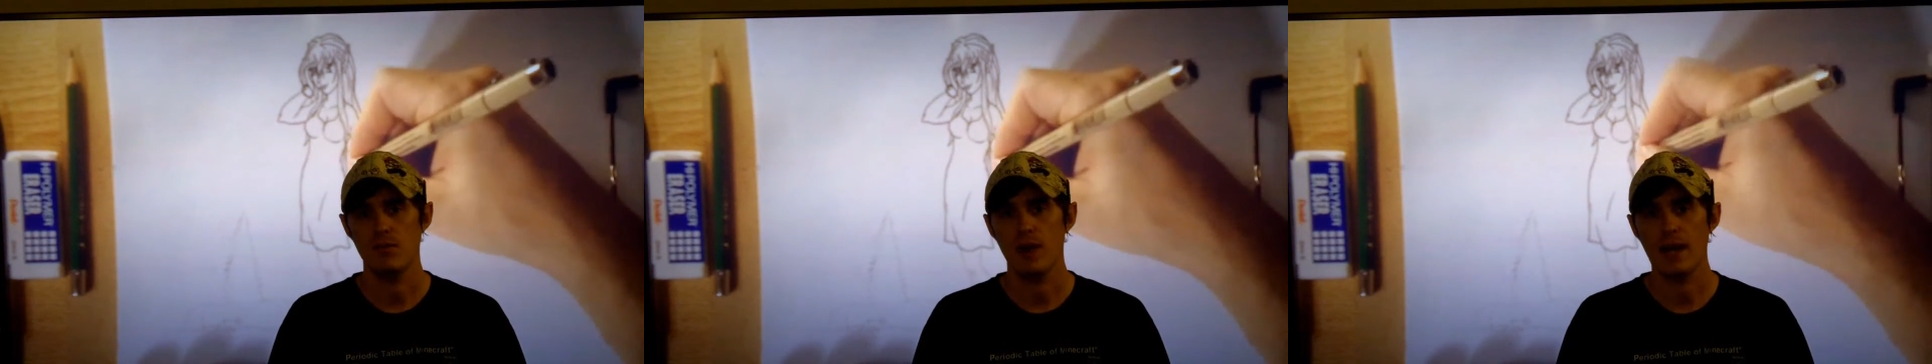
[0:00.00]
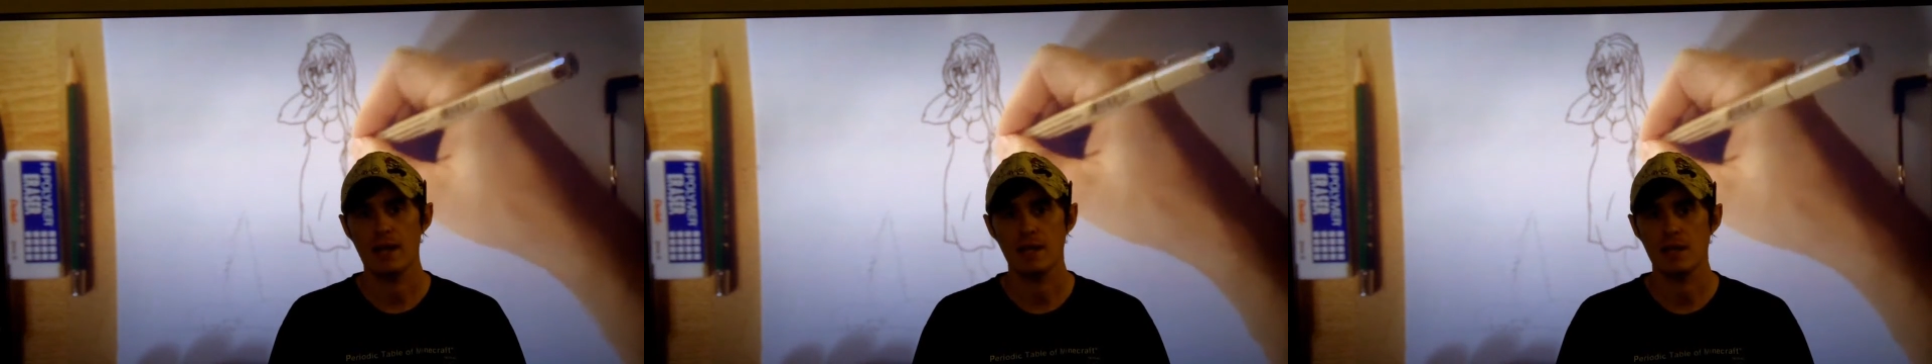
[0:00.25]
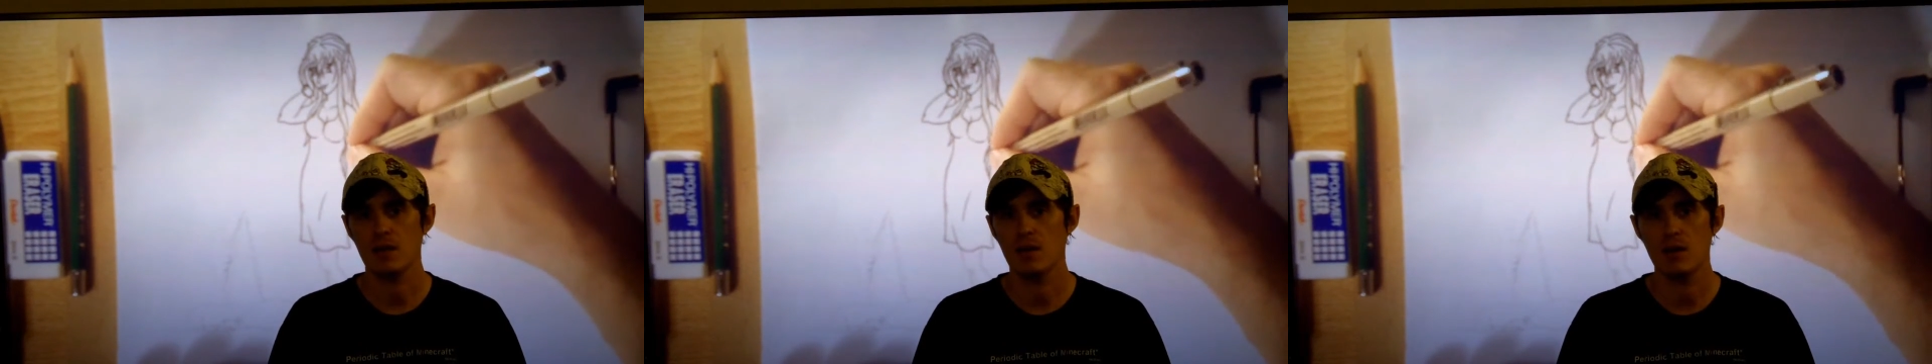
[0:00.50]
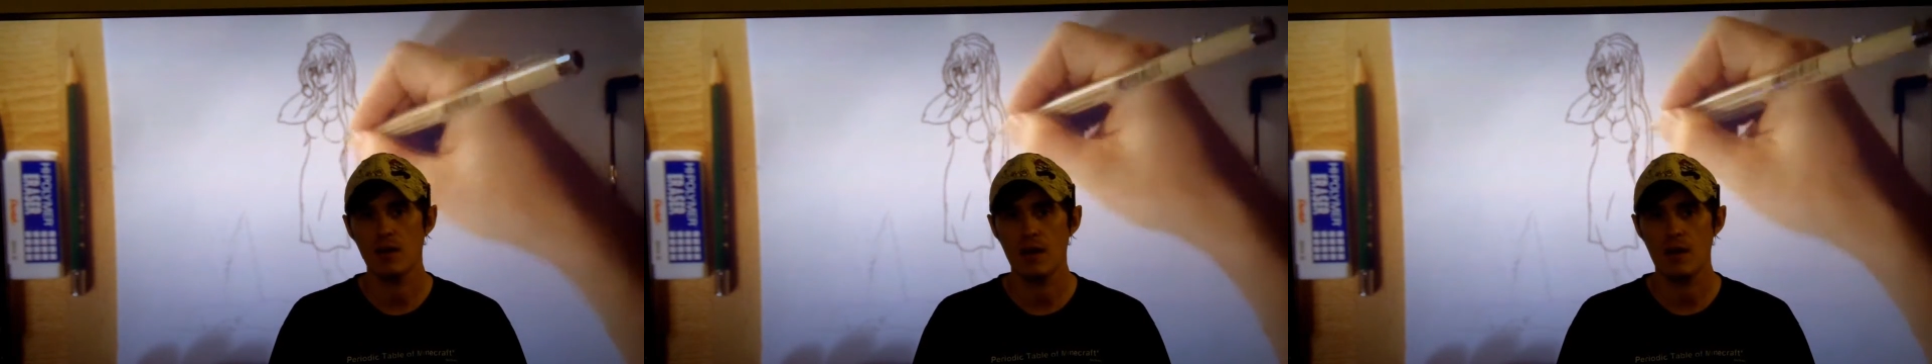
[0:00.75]
writing it
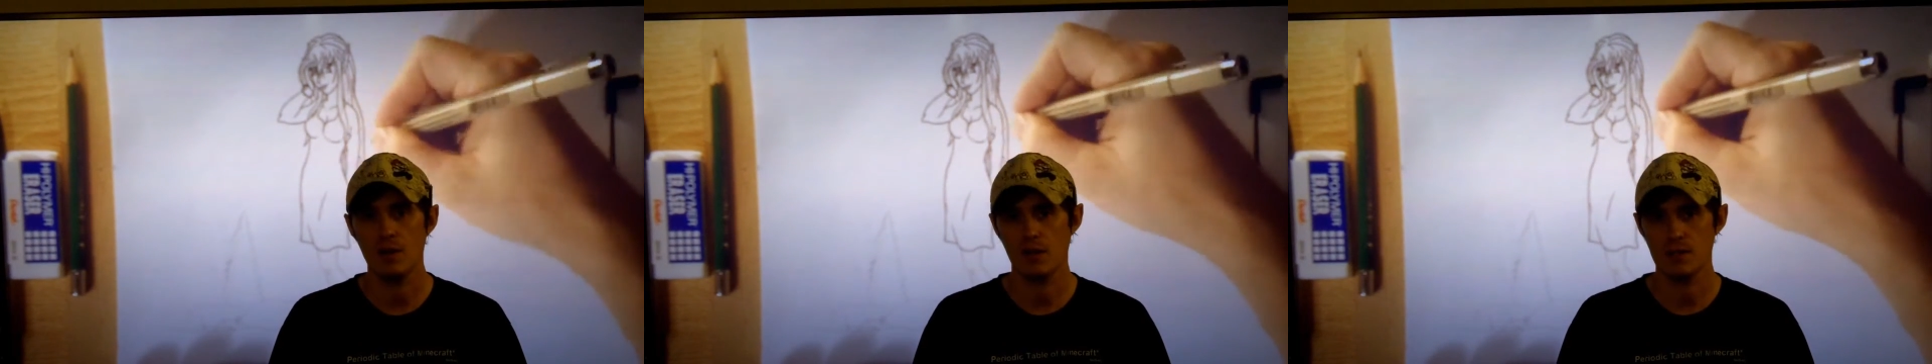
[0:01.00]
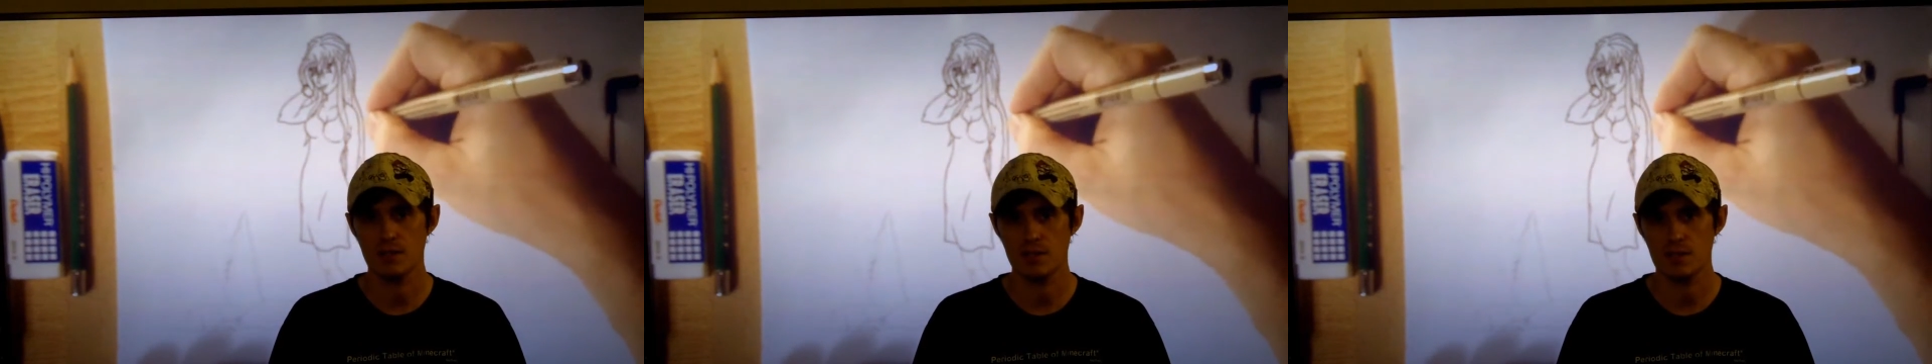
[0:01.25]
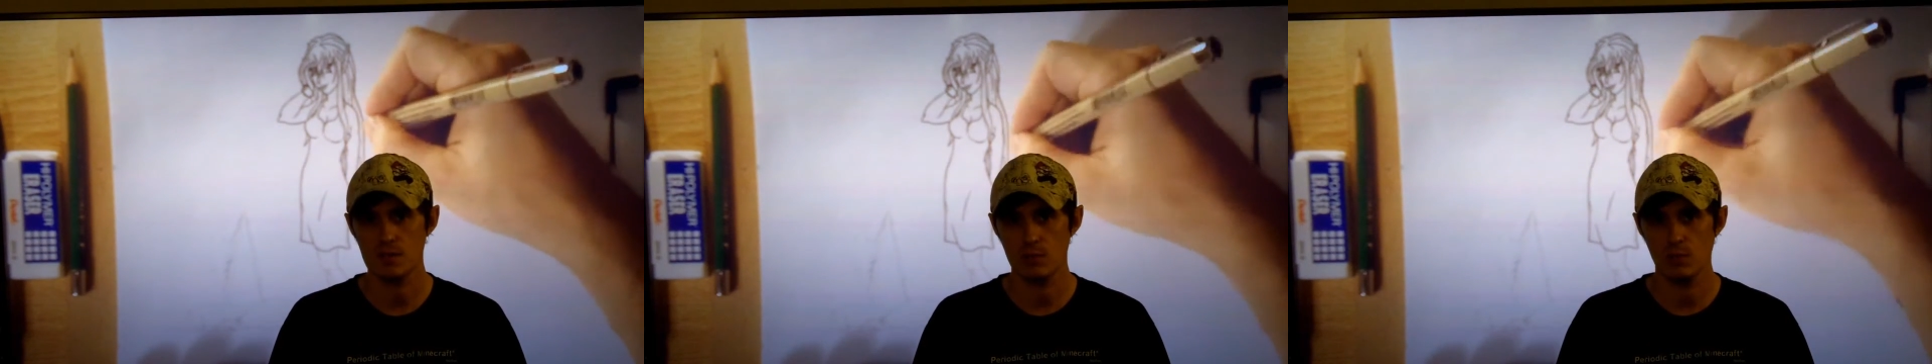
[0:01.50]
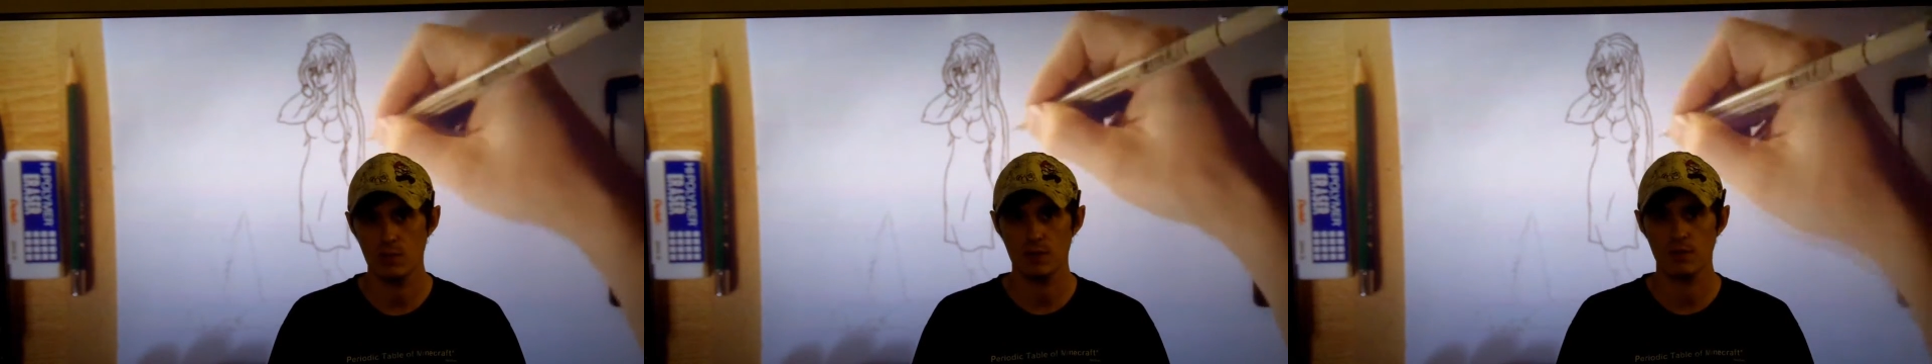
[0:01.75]
all out in
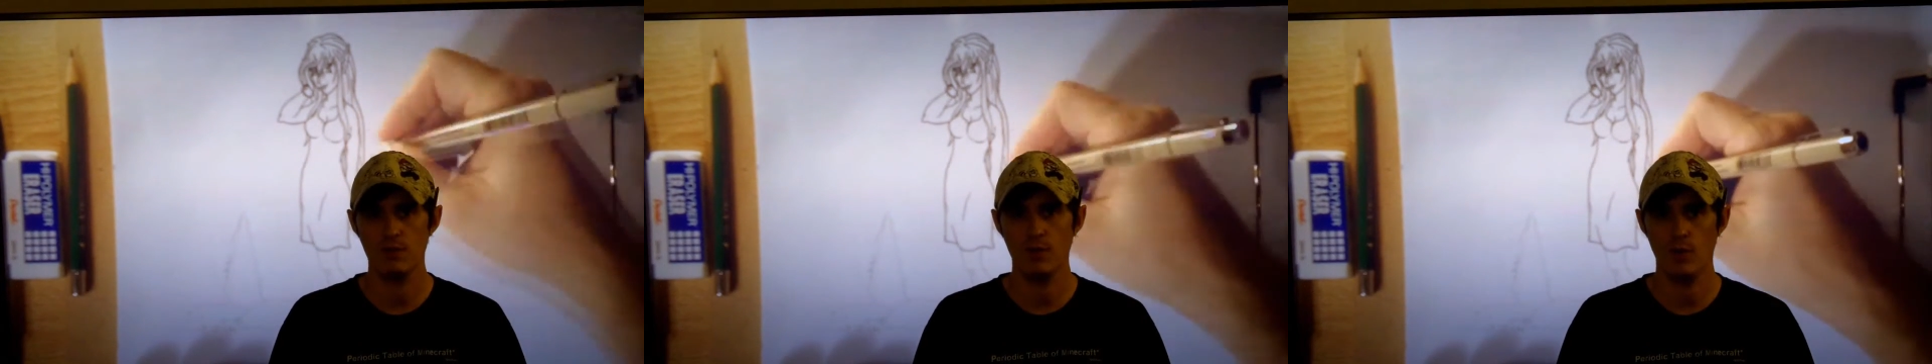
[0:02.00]
just word